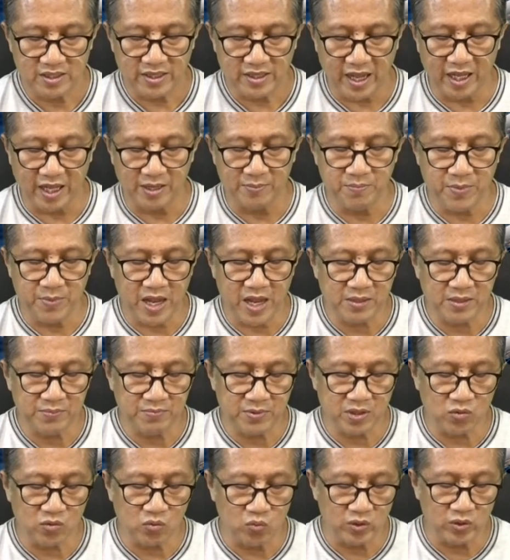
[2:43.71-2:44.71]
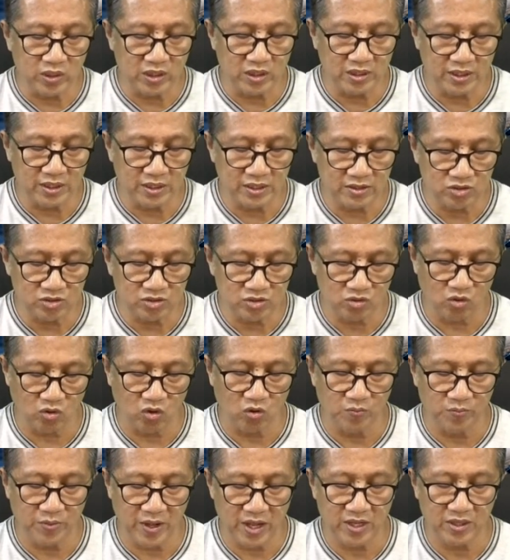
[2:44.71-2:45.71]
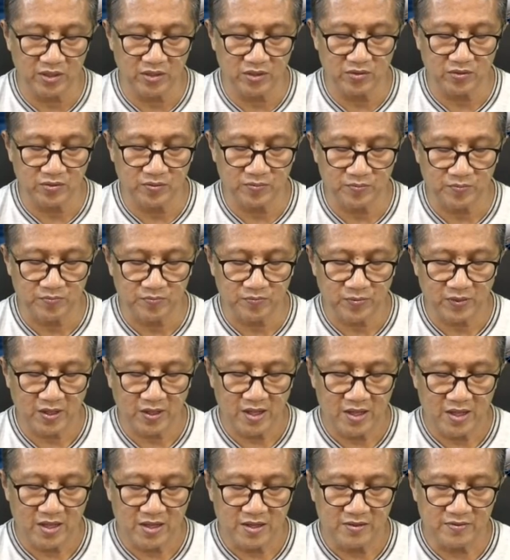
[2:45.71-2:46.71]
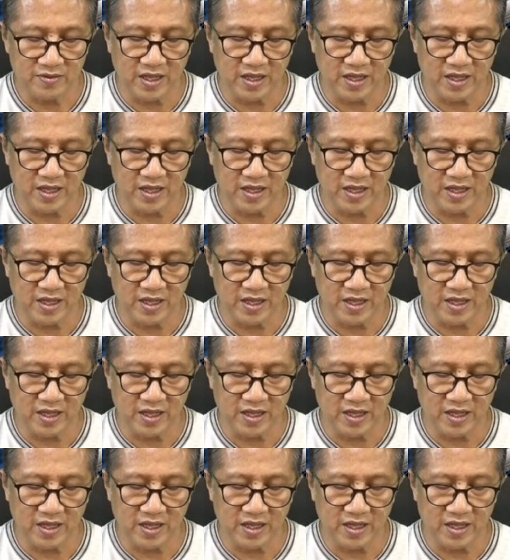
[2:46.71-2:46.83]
and make me willing to obey you.